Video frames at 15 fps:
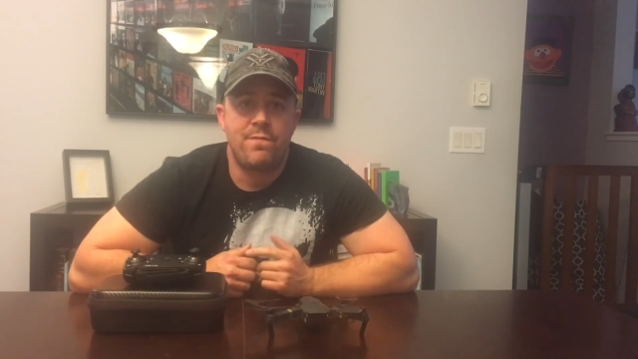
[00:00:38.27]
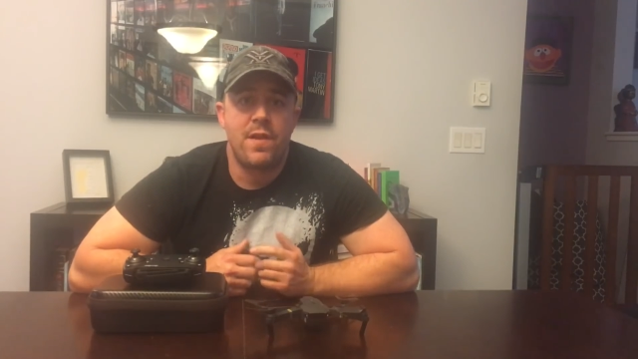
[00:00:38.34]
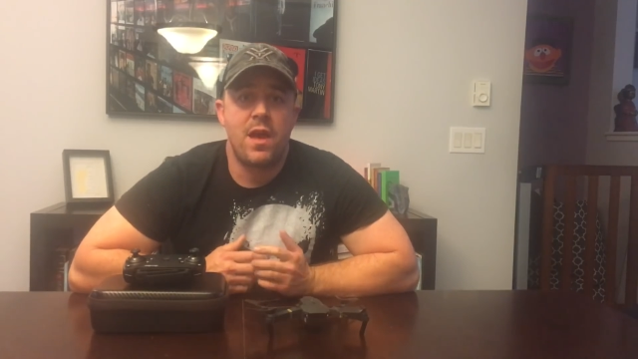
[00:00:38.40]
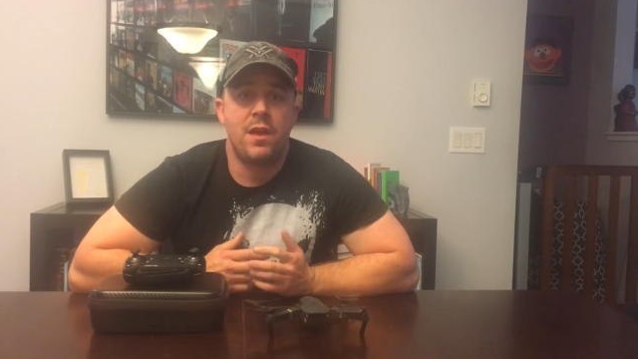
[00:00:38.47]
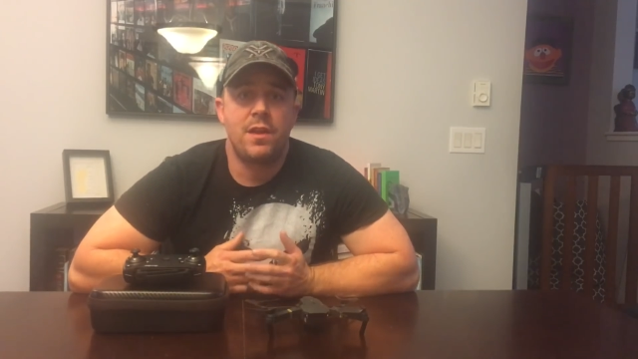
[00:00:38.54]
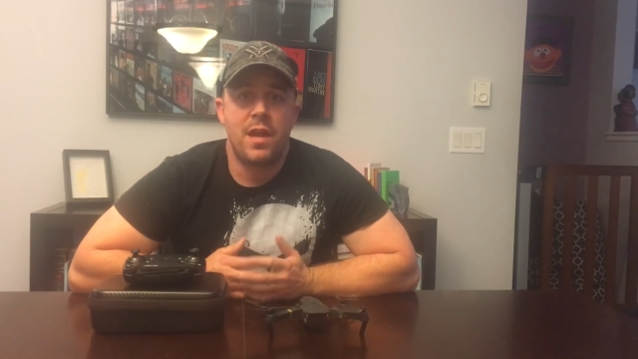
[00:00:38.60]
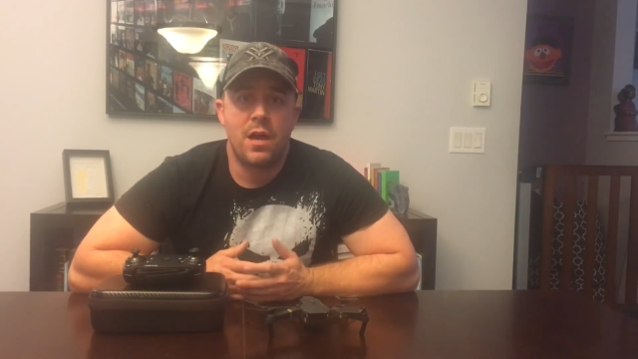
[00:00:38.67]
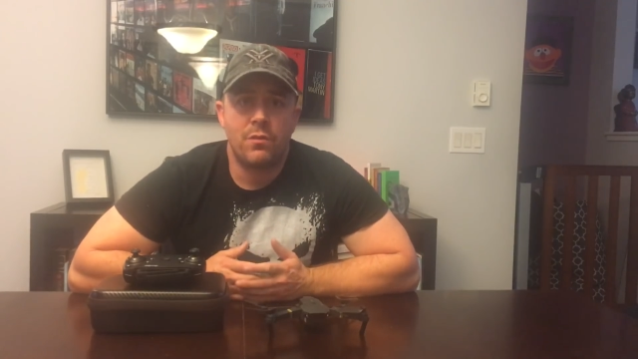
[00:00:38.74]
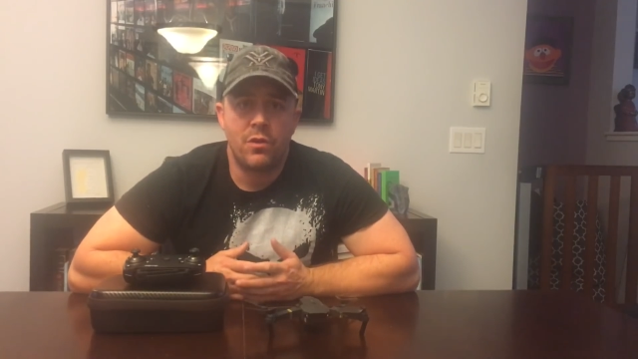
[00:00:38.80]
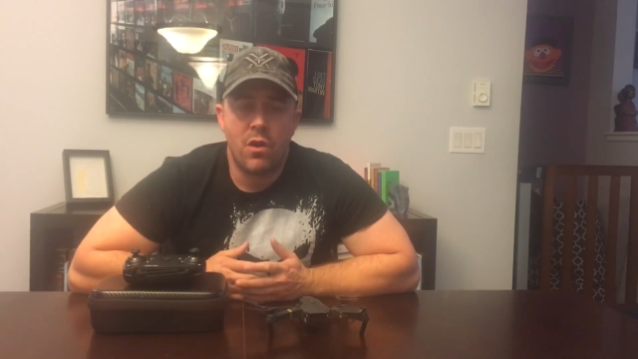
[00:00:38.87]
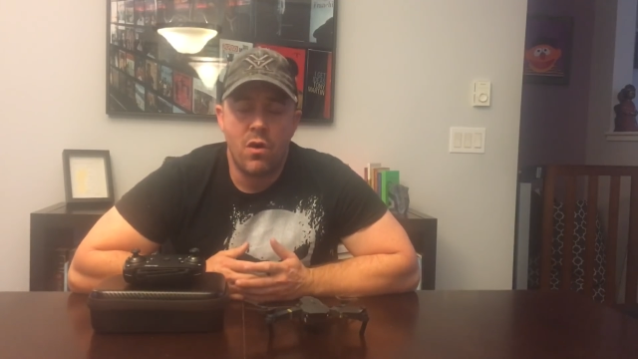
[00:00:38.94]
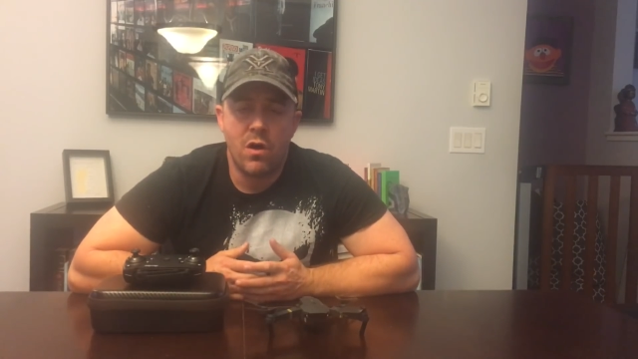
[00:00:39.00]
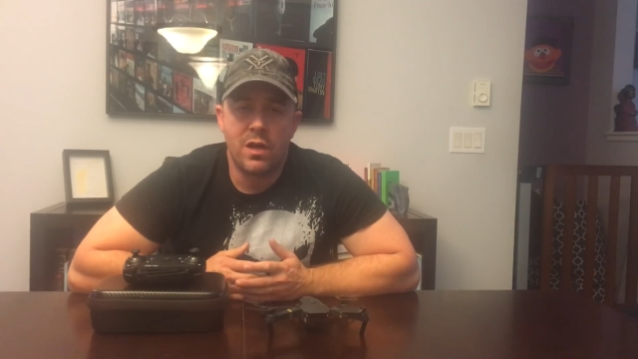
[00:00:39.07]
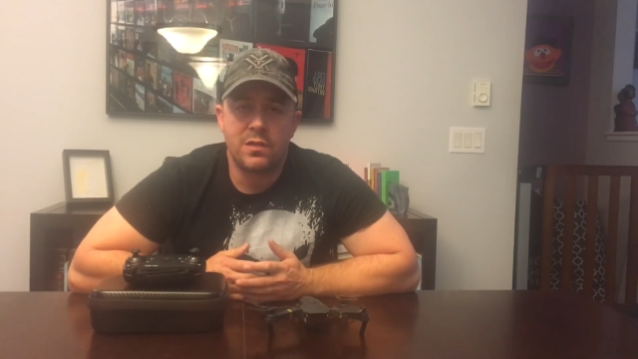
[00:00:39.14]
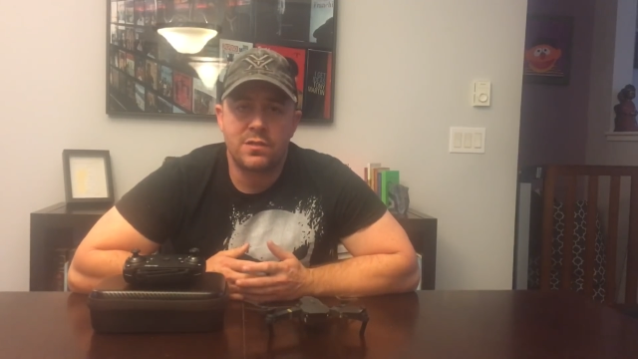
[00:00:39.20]
found now in
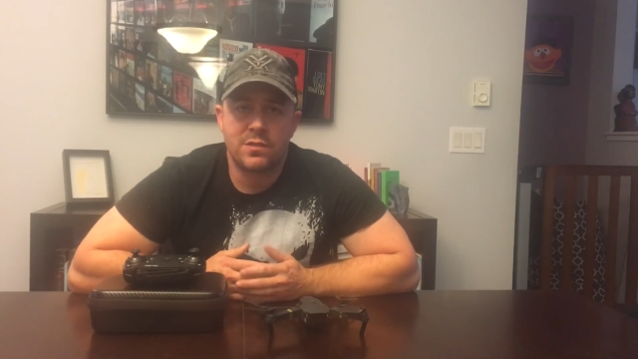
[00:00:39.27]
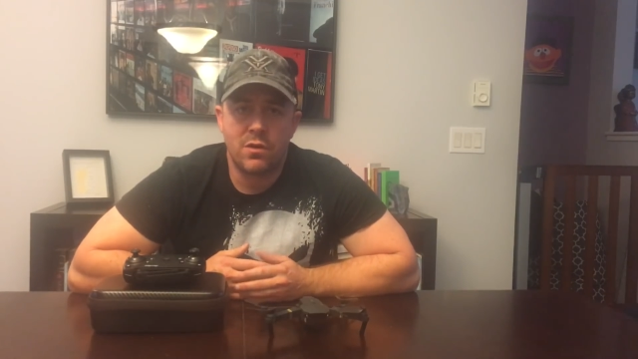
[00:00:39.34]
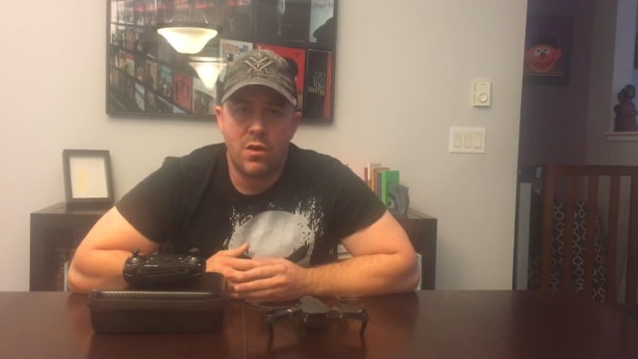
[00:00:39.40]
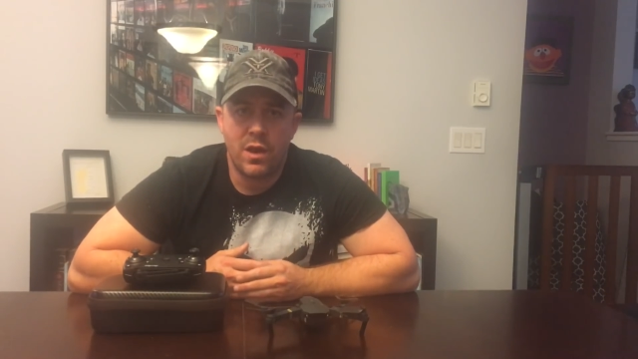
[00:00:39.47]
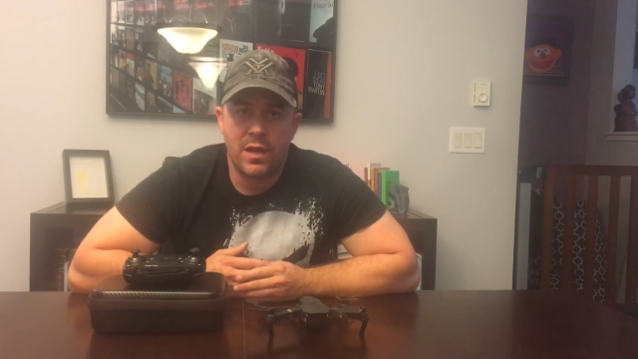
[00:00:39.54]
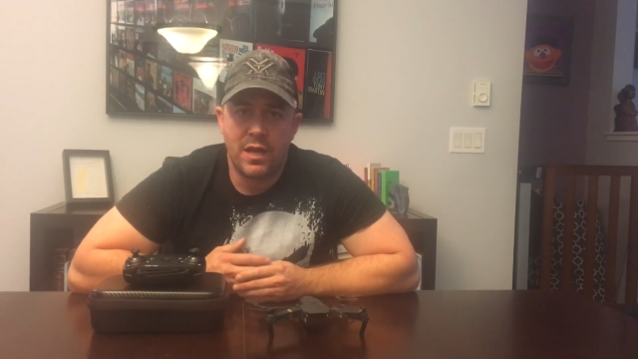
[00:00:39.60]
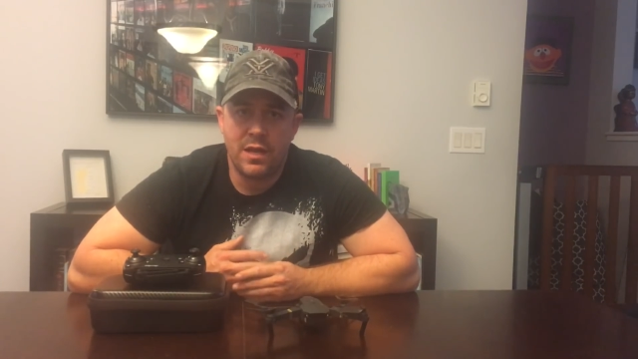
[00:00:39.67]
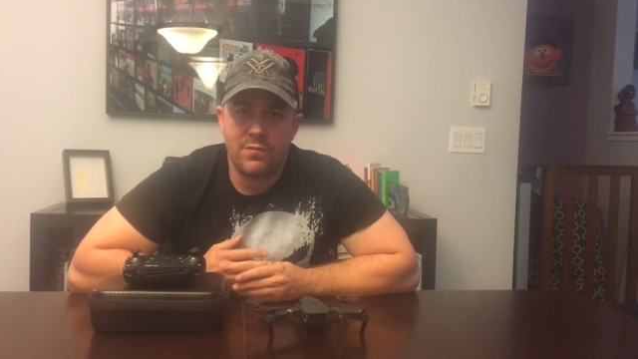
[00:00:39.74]
hindsight,